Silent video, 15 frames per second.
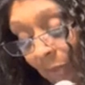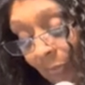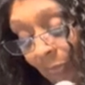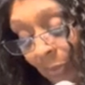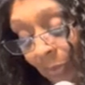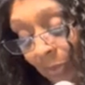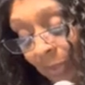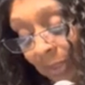
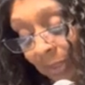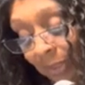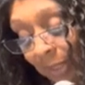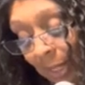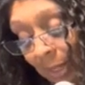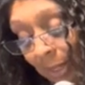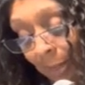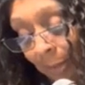verses,
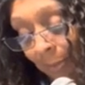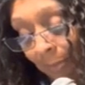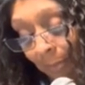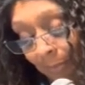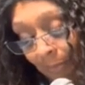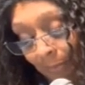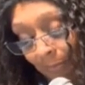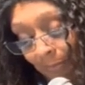
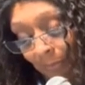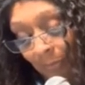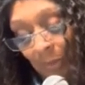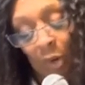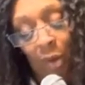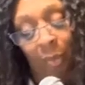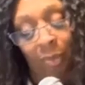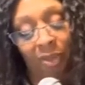um,
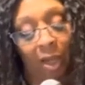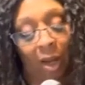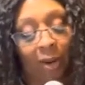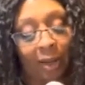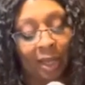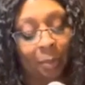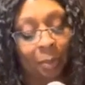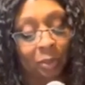no, I'm
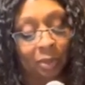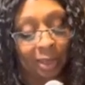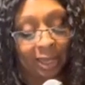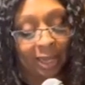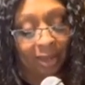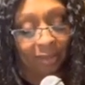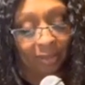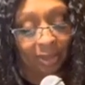sorry, Hebrews
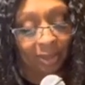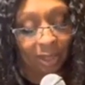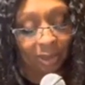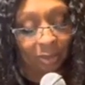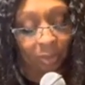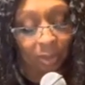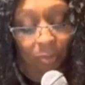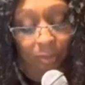11,
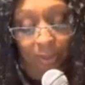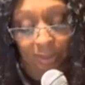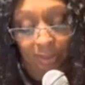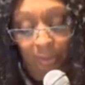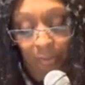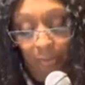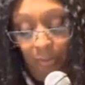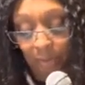that's what it was,
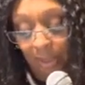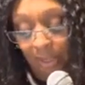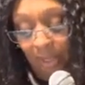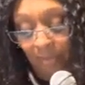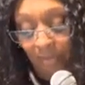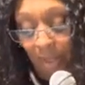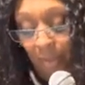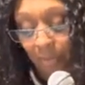Hebrews
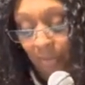11, I'm